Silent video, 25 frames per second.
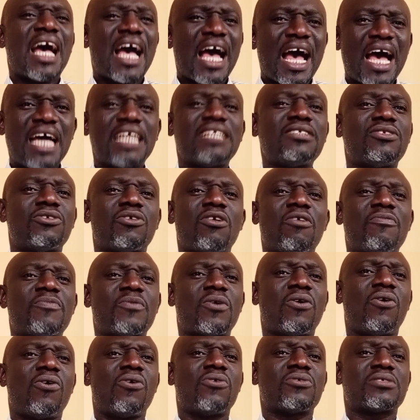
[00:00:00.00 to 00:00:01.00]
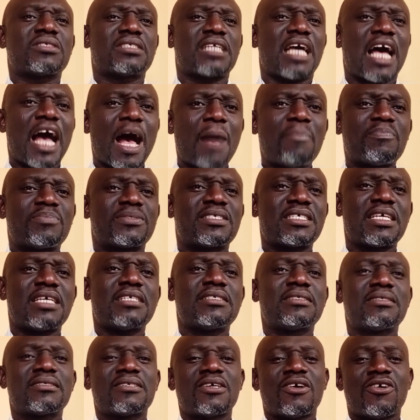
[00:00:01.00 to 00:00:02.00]
and of course
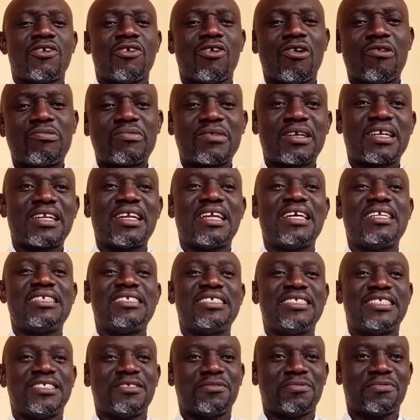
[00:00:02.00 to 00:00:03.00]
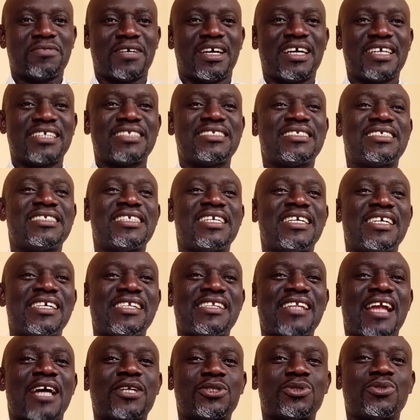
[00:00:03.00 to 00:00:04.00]
absence of clearly defined
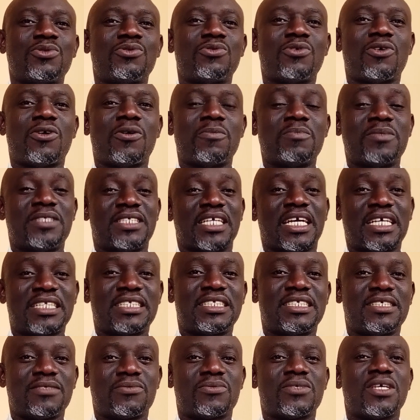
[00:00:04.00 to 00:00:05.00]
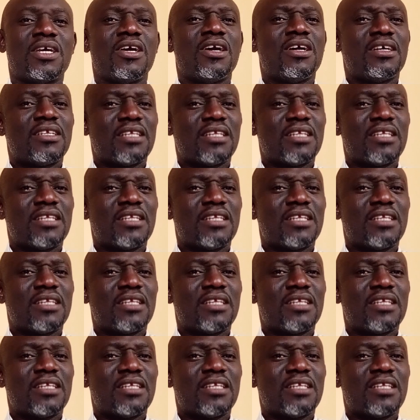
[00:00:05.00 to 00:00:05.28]
national objectives.